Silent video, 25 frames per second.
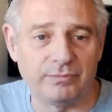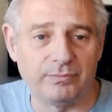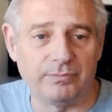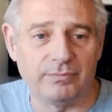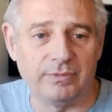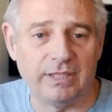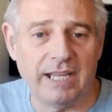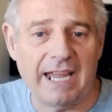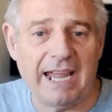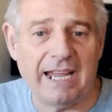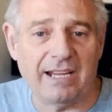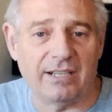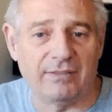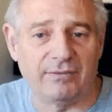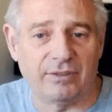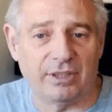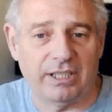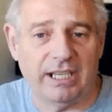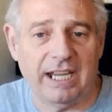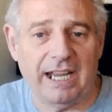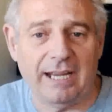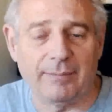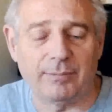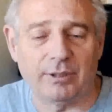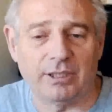lack of
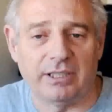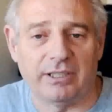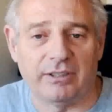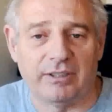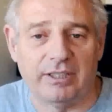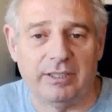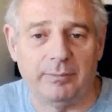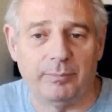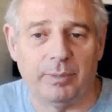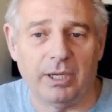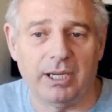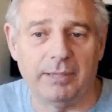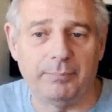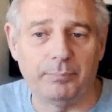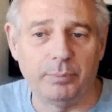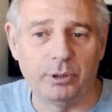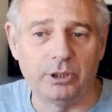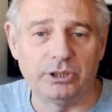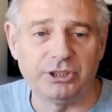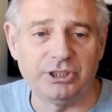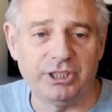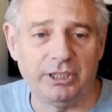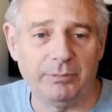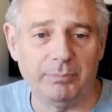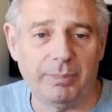vocabulary by
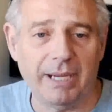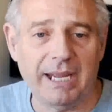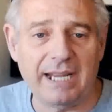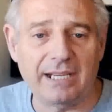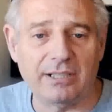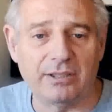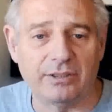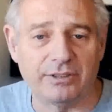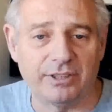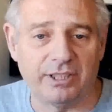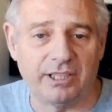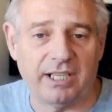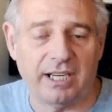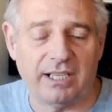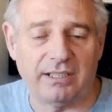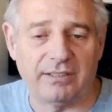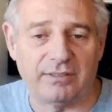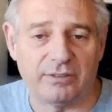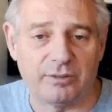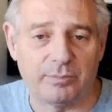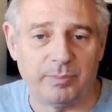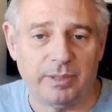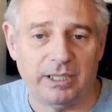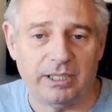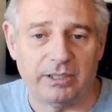pushing back on the native
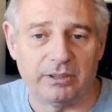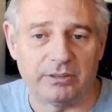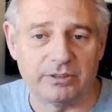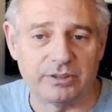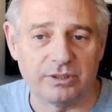speaker.